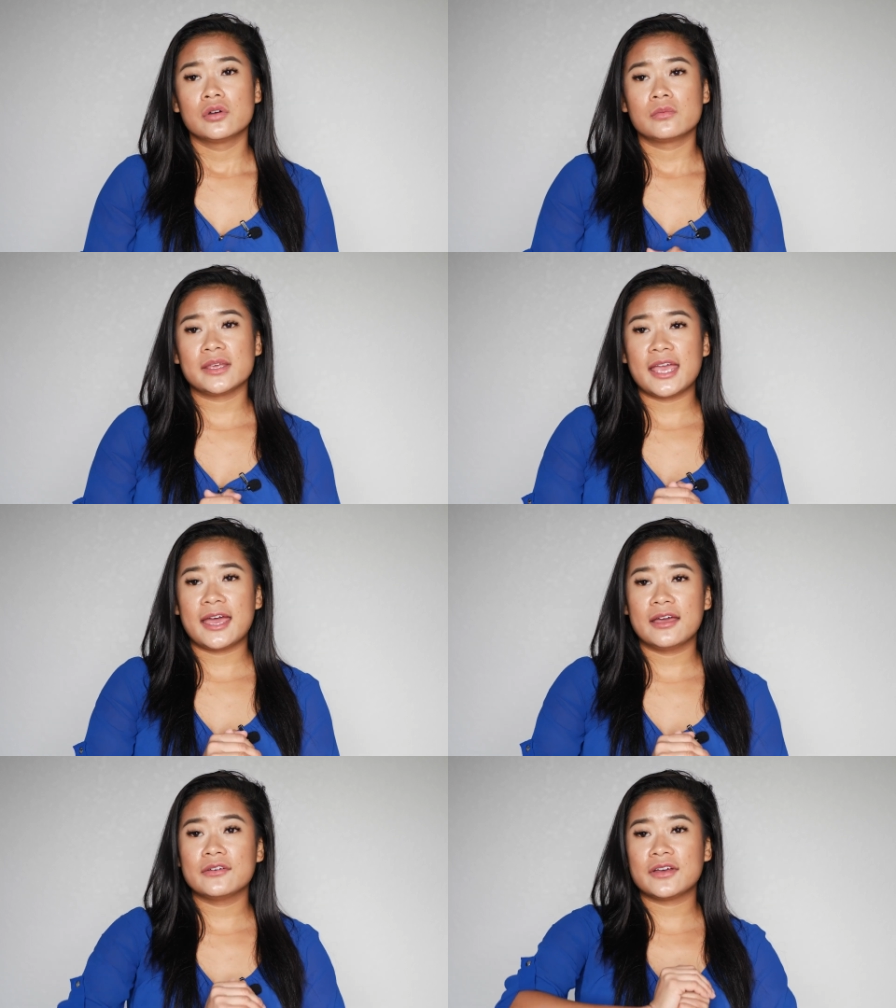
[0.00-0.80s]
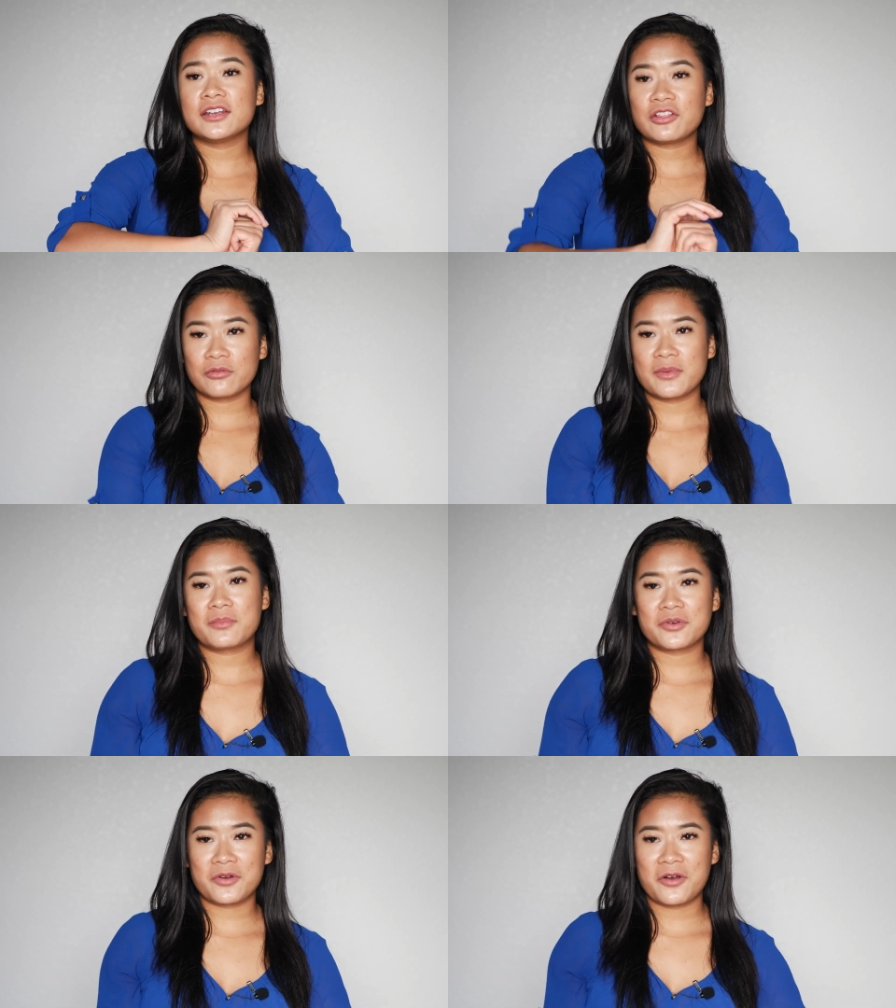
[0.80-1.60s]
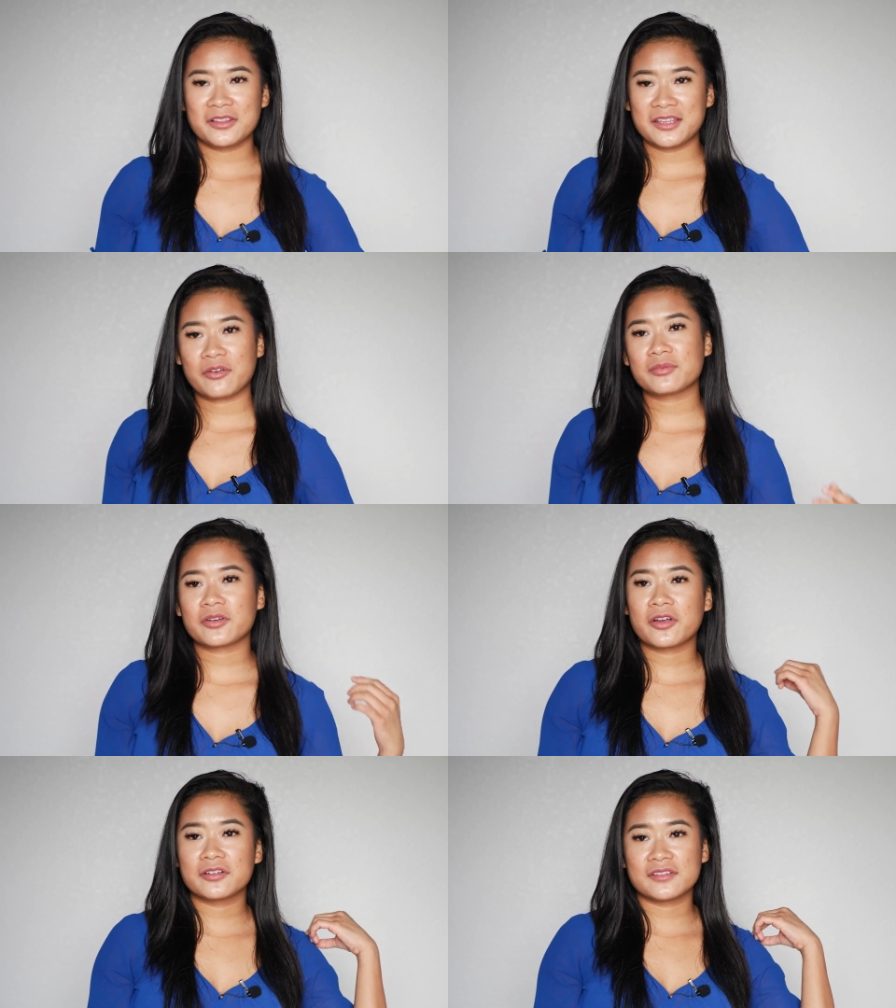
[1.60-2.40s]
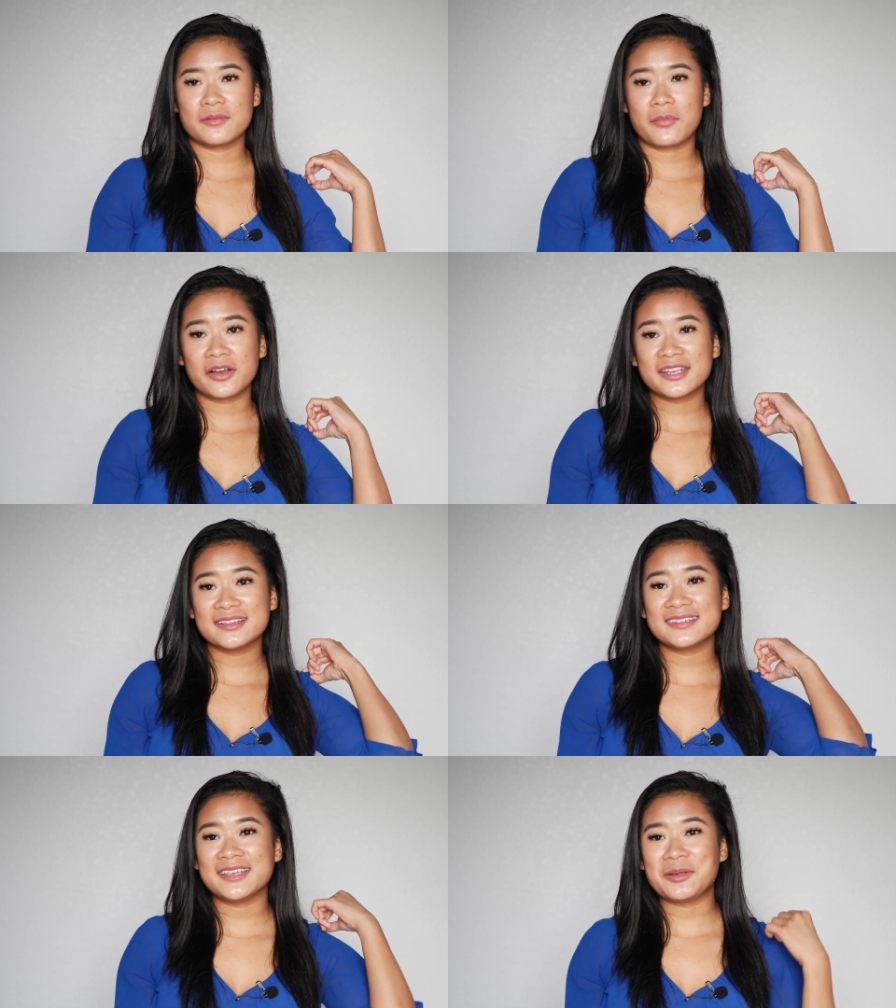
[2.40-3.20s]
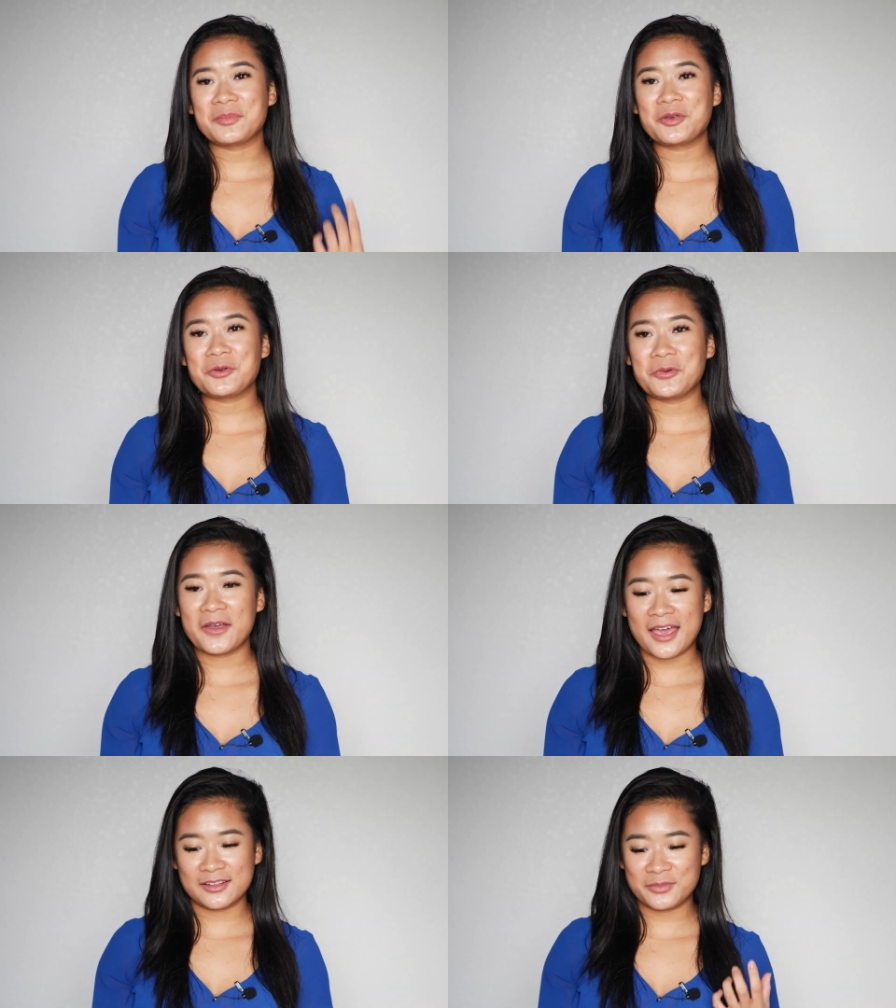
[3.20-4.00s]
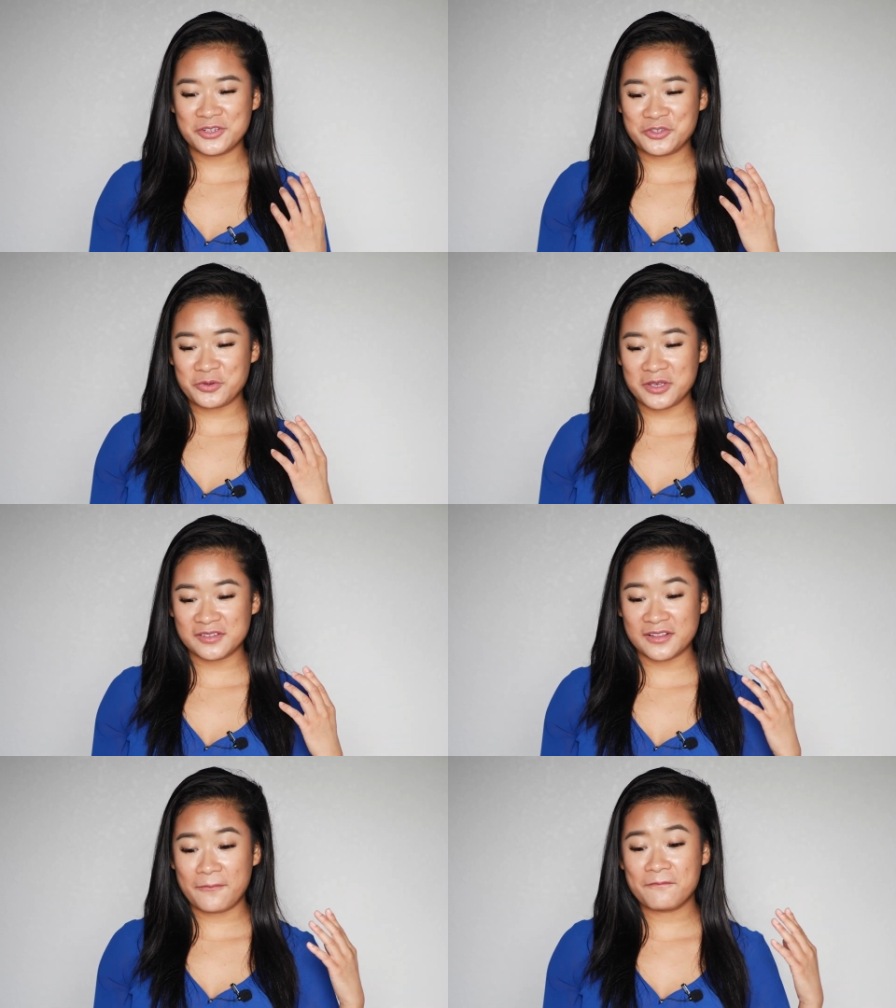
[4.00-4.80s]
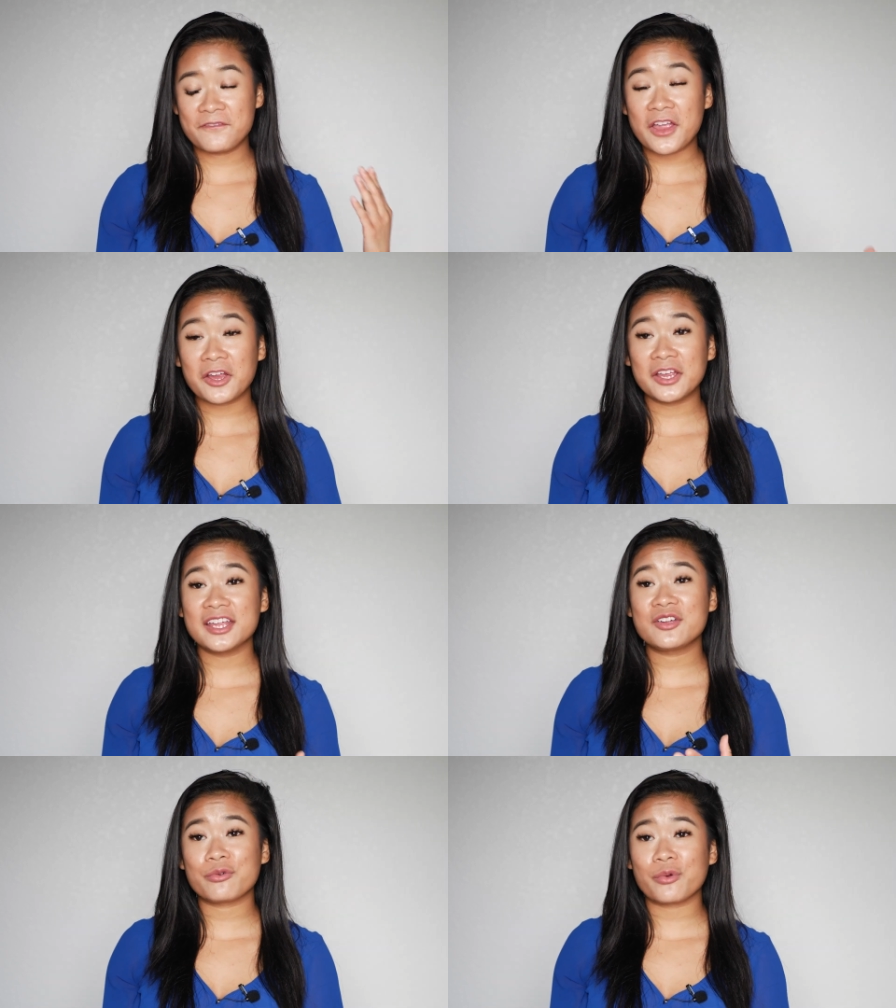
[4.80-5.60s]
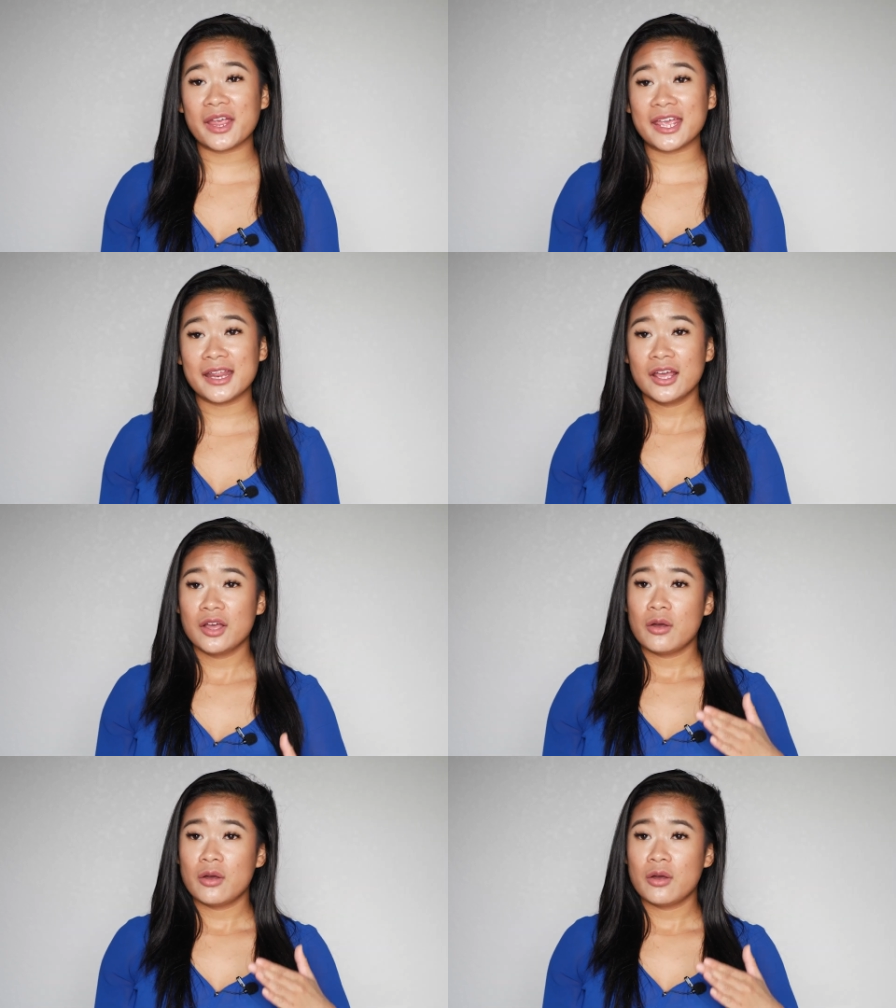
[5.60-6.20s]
we have another member on the cryptocurrency market team who has been doing some very great